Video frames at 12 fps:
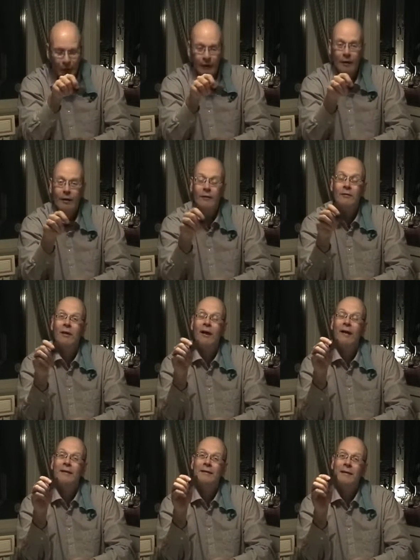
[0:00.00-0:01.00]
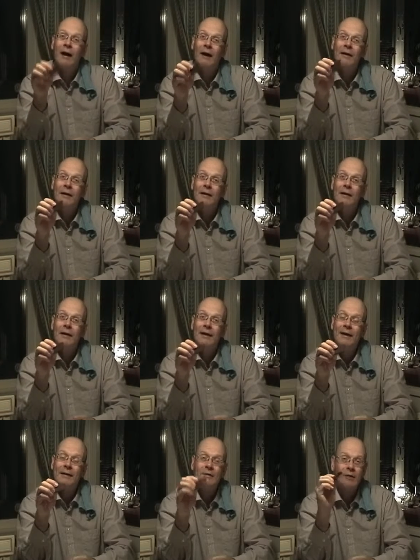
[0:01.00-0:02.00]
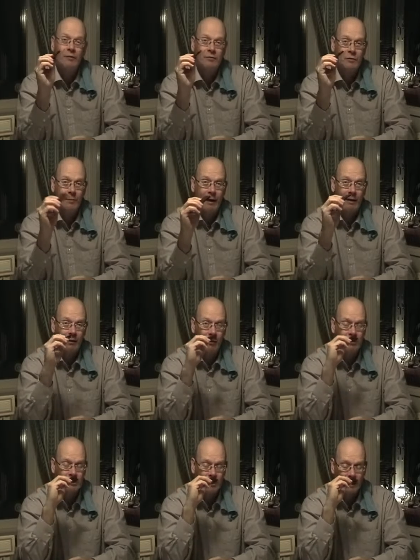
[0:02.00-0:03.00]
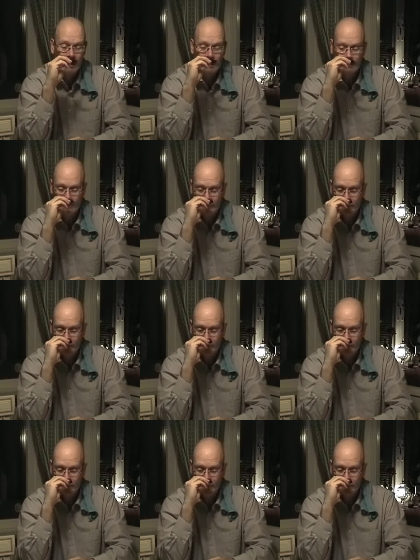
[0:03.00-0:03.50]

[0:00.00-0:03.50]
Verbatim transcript: sorry, a tiny hint of tobacco as well.